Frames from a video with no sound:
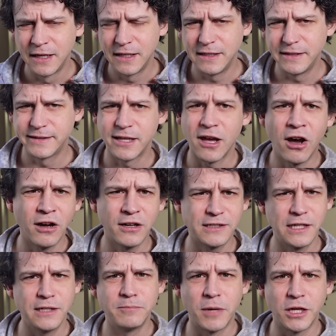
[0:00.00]
is
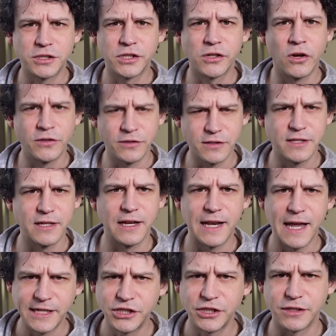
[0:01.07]
hardly much
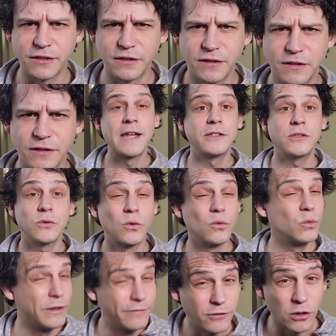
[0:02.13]
consolation. And
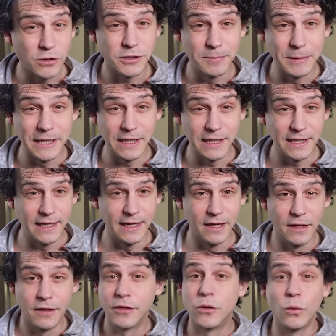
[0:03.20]
we've got to be
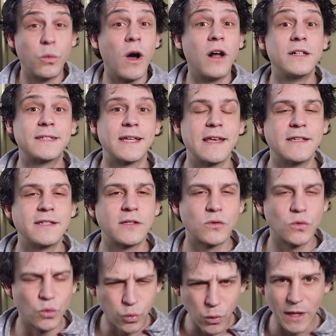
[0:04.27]
clear, the world is
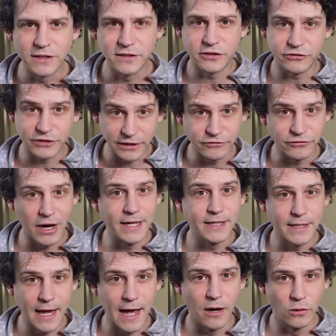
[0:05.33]
sweltering
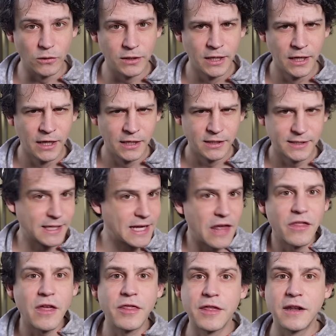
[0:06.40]
right now.
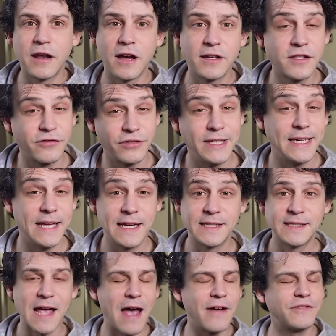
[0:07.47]
Together, the last 3
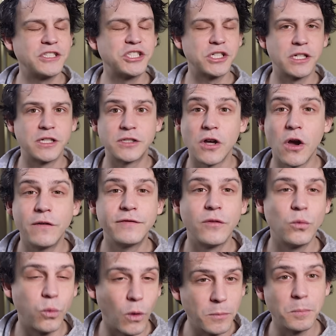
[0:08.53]
years averaged at over
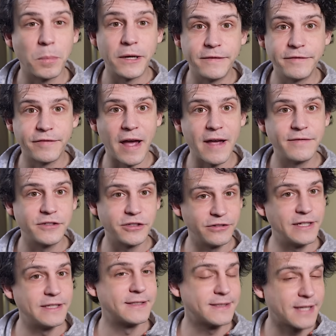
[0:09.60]
1.5
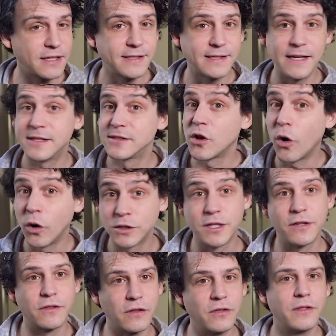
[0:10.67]
degrees Celsius
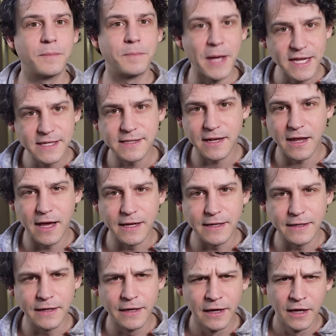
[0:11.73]
hotter than the
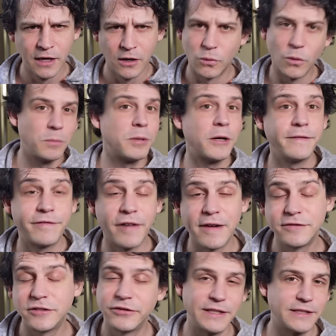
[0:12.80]
baseline.
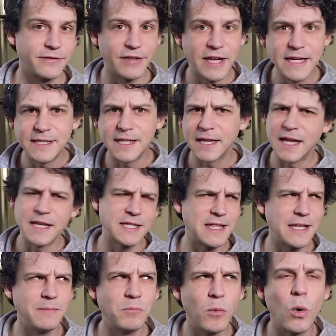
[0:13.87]
1.5 degrees of heating is
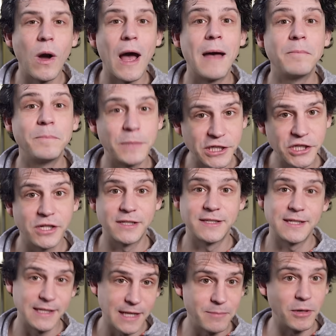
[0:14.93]
the more
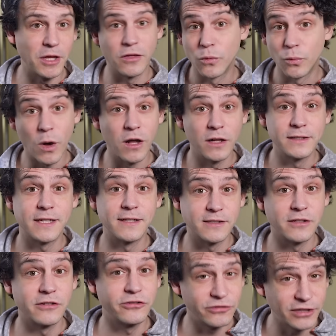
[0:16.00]
ambitious limit the world has
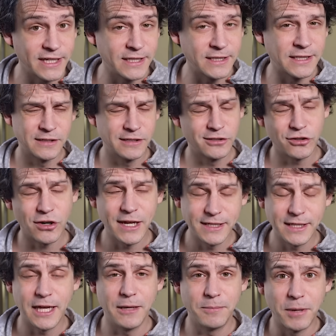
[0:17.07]
agreed to try
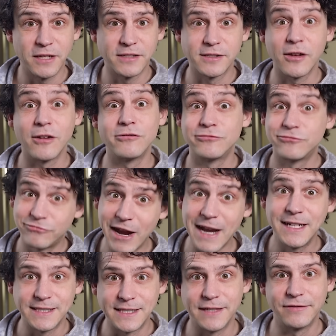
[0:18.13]
to keep us
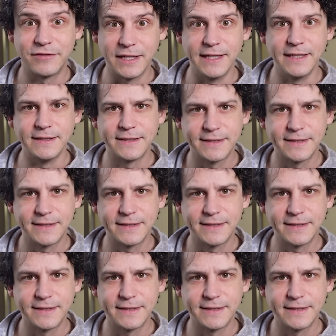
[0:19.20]
relatively